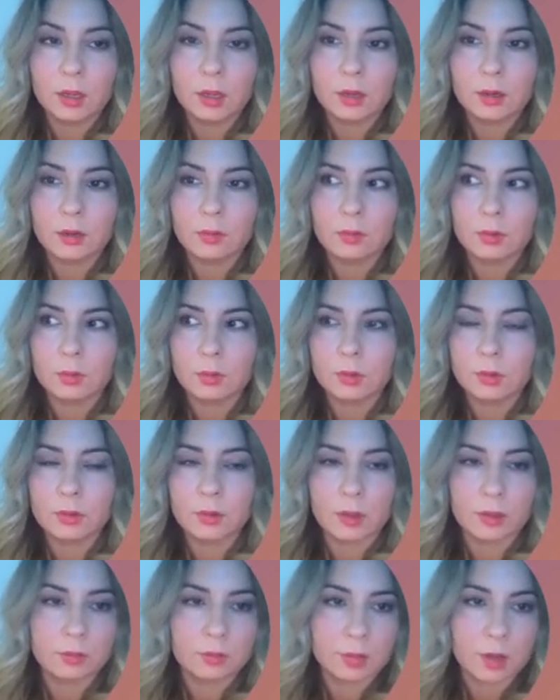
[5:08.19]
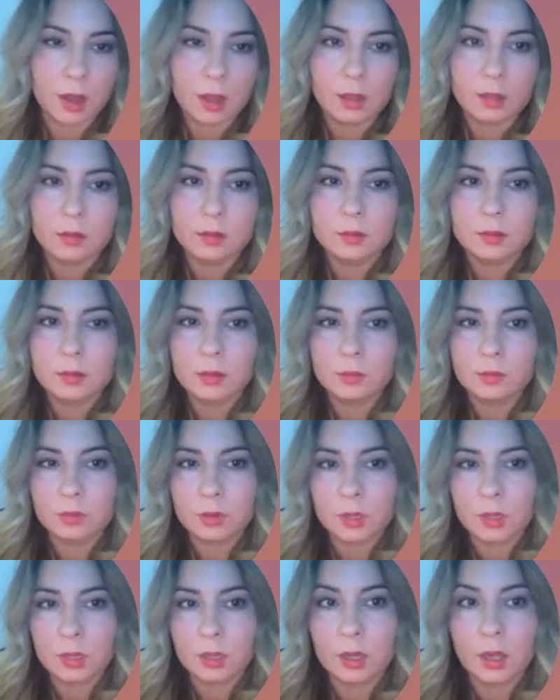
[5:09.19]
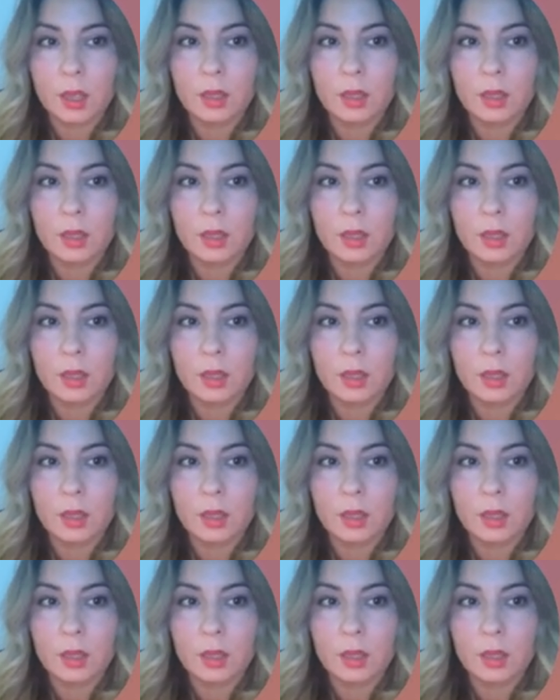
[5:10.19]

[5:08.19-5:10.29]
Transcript: and everyone's lifestyle is different.